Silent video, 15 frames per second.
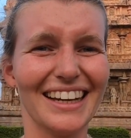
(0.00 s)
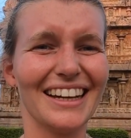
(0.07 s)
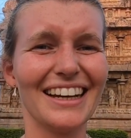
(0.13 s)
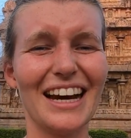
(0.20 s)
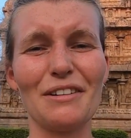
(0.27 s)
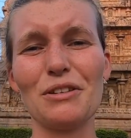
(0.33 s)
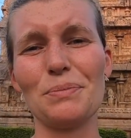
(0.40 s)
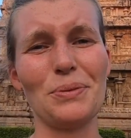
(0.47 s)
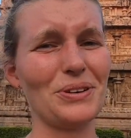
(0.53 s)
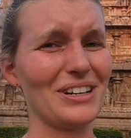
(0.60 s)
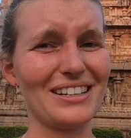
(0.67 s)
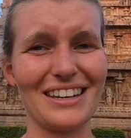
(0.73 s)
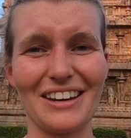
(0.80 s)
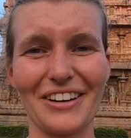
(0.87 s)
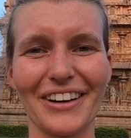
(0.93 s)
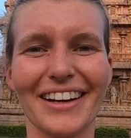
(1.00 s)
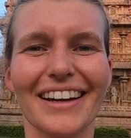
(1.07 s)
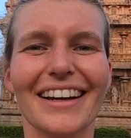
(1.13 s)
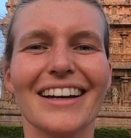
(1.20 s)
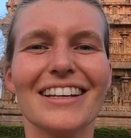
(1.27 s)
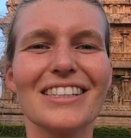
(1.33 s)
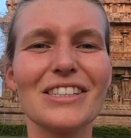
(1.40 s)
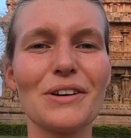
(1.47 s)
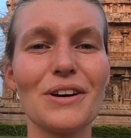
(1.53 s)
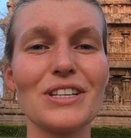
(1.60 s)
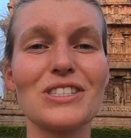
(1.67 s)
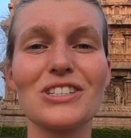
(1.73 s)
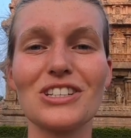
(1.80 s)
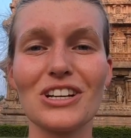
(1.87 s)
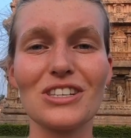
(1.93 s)
I will put it here. So
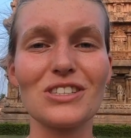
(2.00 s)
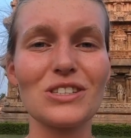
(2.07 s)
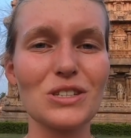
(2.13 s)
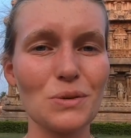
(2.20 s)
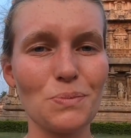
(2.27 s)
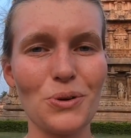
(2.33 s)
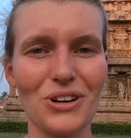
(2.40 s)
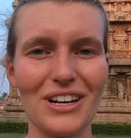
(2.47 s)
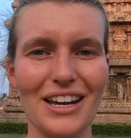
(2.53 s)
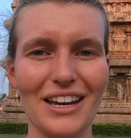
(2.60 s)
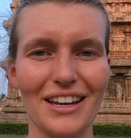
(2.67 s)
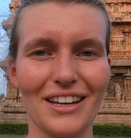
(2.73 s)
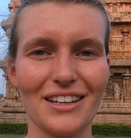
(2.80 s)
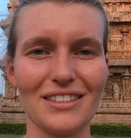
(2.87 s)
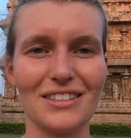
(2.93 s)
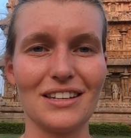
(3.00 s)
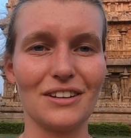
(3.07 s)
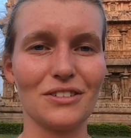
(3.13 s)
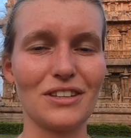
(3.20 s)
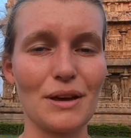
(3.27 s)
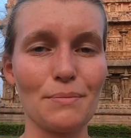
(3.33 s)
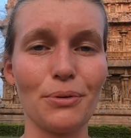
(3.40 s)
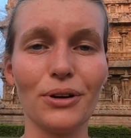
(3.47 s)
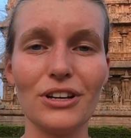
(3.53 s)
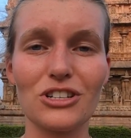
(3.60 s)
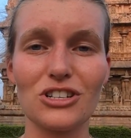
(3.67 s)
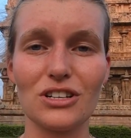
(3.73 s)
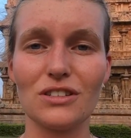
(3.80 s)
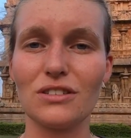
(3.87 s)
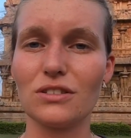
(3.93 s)
it's just super nice. The temple
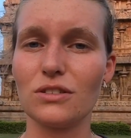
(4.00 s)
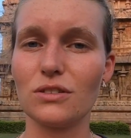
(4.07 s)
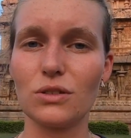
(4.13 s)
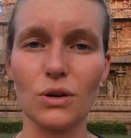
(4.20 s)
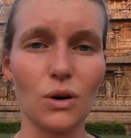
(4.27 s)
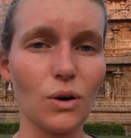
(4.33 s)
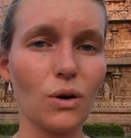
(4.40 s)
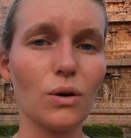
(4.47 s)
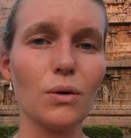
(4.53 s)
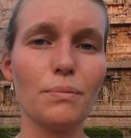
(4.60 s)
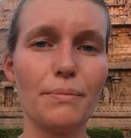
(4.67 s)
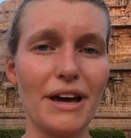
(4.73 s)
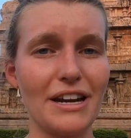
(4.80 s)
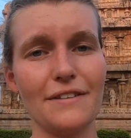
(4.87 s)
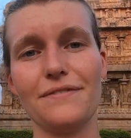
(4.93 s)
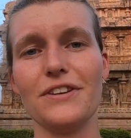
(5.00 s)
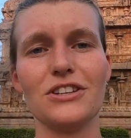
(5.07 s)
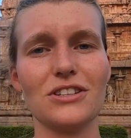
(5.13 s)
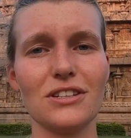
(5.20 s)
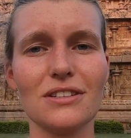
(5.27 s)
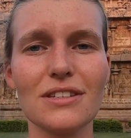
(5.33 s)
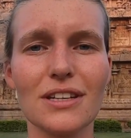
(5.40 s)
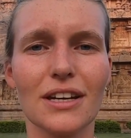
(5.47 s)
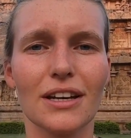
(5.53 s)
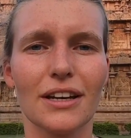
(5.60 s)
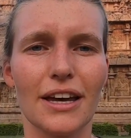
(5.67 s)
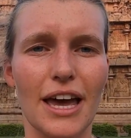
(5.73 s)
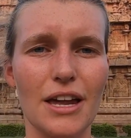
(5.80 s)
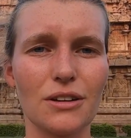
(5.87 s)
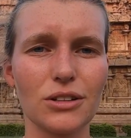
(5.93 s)
is just so magnificent,
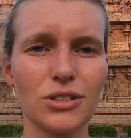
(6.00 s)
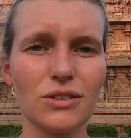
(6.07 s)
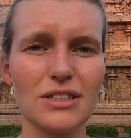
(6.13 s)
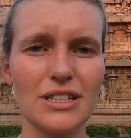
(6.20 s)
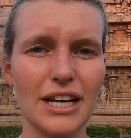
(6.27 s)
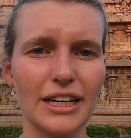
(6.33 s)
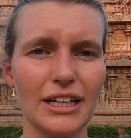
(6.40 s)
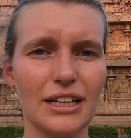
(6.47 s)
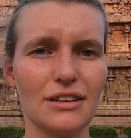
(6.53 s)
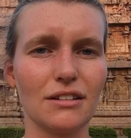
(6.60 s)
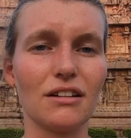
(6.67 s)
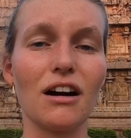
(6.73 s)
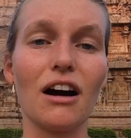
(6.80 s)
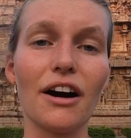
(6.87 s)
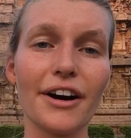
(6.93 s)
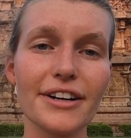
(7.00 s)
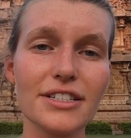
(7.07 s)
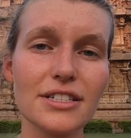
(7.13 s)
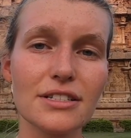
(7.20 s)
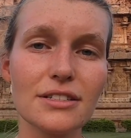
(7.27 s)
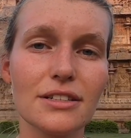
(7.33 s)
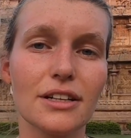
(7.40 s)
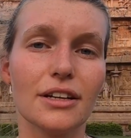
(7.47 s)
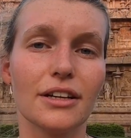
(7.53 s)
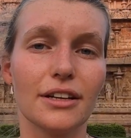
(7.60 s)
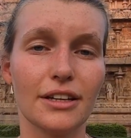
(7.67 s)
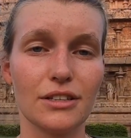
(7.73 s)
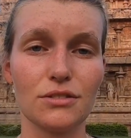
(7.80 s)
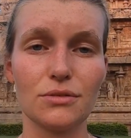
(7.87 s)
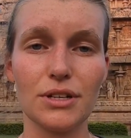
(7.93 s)
and also it's like in a garden.
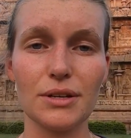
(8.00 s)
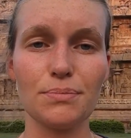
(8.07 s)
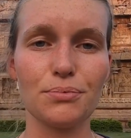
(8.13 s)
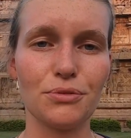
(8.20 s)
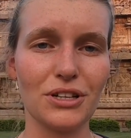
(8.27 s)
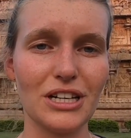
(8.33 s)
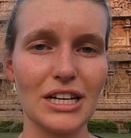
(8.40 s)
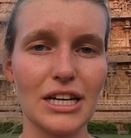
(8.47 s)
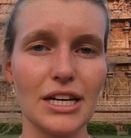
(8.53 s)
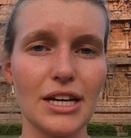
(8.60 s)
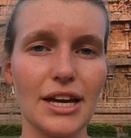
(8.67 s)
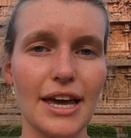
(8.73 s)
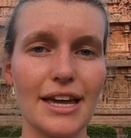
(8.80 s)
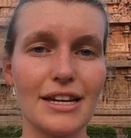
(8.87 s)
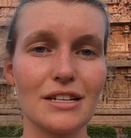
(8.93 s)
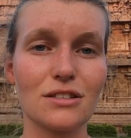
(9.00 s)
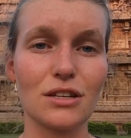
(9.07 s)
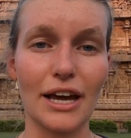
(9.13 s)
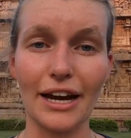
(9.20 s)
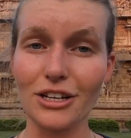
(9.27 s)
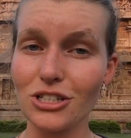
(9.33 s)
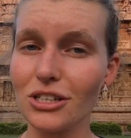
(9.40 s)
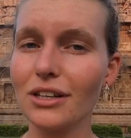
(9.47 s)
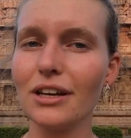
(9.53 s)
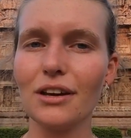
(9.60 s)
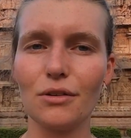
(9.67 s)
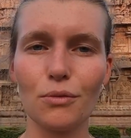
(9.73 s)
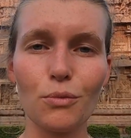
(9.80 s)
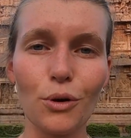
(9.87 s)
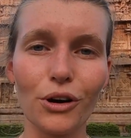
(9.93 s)
It's really pretty, and it's actually
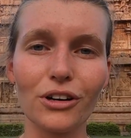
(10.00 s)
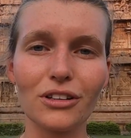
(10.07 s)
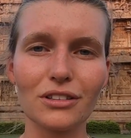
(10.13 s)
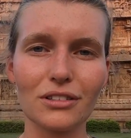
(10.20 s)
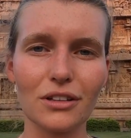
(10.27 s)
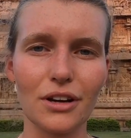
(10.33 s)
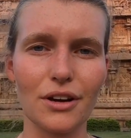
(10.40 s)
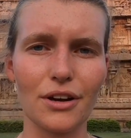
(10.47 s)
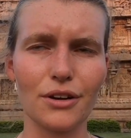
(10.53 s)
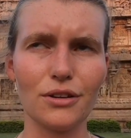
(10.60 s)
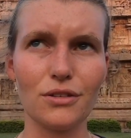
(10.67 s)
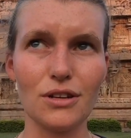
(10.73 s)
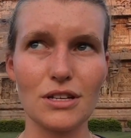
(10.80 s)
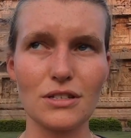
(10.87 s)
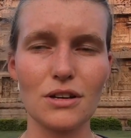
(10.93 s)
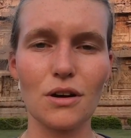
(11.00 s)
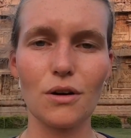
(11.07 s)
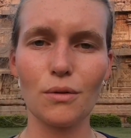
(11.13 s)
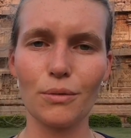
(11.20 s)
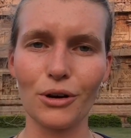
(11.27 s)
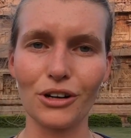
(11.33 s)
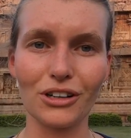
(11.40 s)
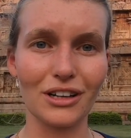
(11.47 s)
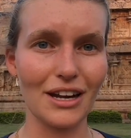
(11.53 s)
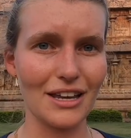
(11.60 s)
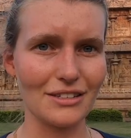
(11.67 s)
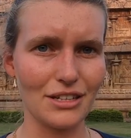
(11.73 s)
a UNESCO World Class